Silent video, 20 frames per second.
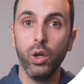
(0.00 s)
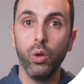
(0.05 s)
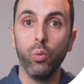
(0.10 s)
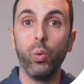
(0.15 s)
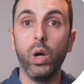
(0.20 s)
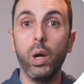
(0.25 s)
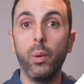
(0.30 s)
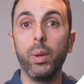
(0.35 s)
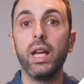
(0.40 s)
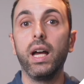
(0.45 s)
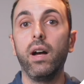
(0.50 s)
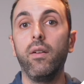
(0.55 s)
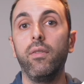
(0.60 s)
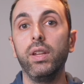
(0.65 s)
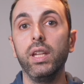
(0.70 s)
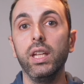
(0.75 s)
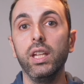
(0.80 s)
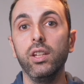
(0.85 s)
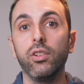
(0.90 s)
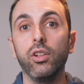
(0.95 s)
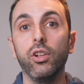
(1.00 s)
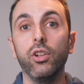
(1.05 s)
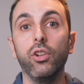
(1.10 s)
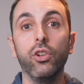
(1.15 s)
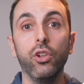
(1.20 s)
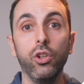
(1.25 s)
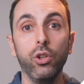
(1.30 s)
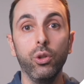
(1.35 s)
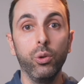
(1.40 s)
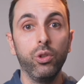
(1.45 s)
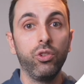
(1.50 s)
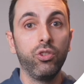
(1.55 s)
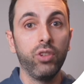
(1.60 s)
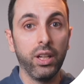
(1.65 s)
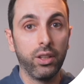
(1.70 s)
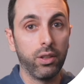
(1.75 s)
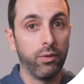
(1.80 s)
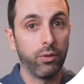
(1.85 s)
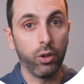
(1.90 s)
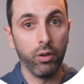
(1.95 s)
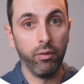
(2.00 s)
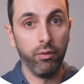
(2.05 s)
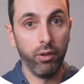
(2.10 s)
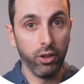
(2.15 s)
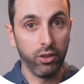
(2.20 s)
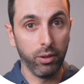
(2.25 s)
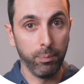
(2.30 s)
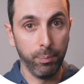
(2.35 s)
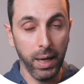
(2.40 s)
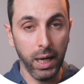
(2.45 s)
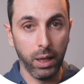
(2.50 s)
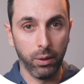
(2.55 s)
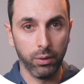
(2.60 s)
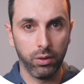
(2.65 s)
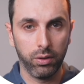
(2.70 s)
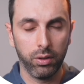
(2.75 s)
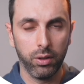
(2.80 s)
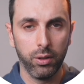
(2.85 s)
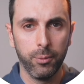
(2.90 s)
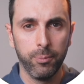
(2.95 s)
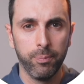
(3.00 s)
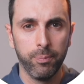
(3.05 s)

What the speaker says: where we have these new set of converted bounds.